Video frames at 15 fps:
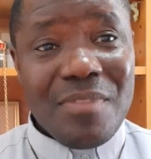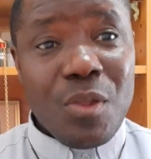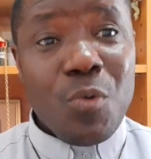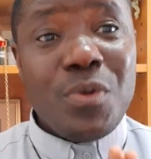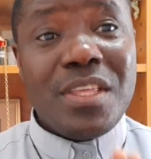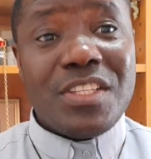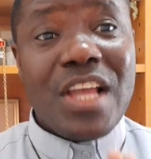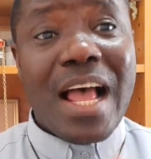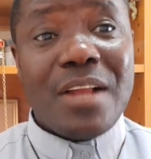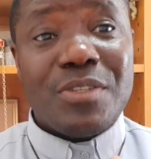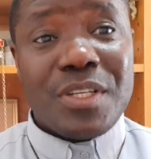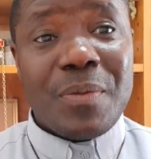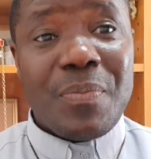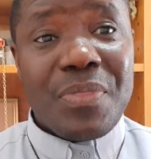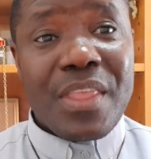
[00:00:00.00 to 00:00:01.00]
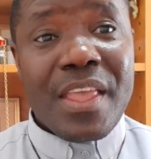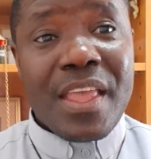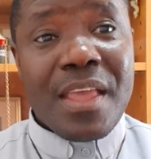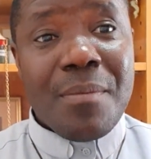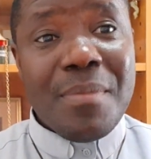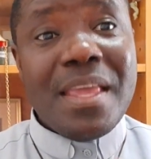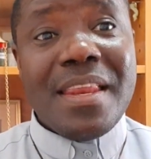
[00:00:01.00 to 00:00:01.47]
with a child.
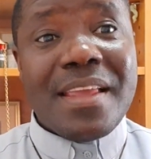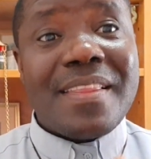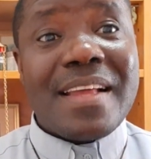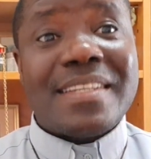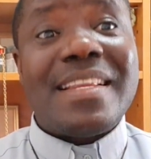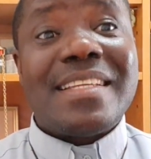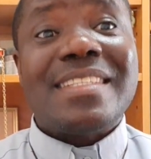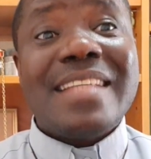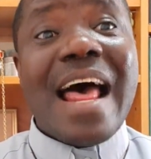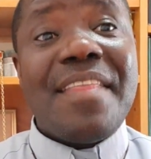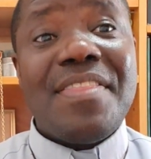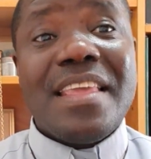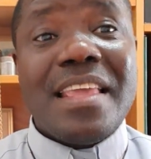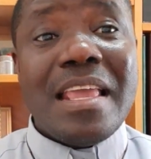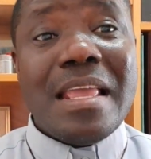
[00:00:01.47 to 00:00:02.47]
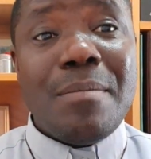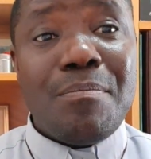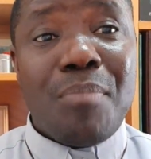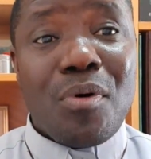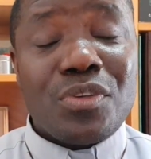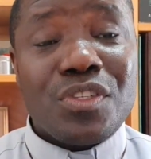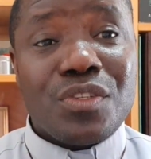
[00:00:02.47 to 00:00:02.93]
Meaning that there's nothing
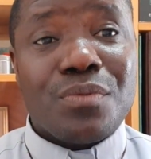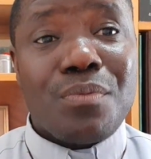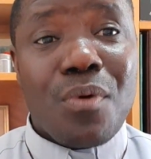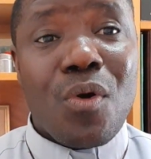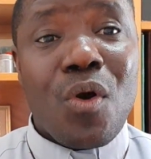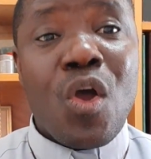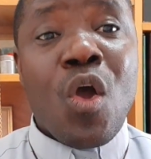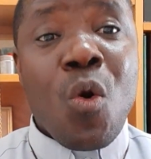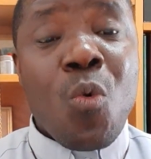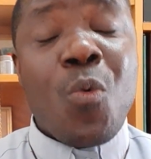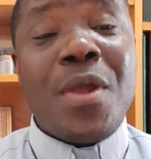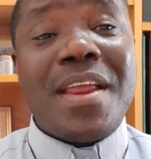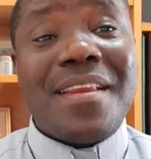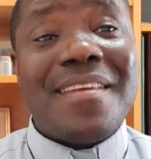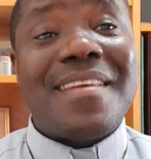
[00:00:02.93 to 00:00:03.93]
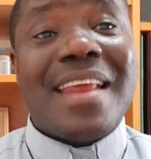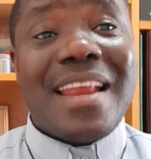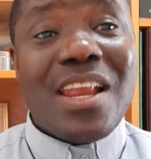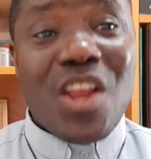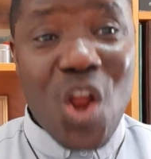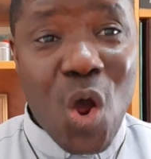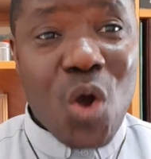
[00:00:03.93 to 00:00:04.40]
impossible with the
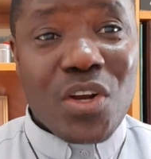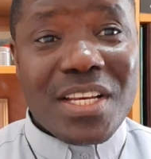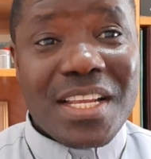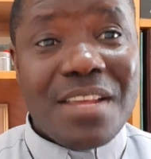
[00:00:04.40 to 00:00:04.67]
Lord.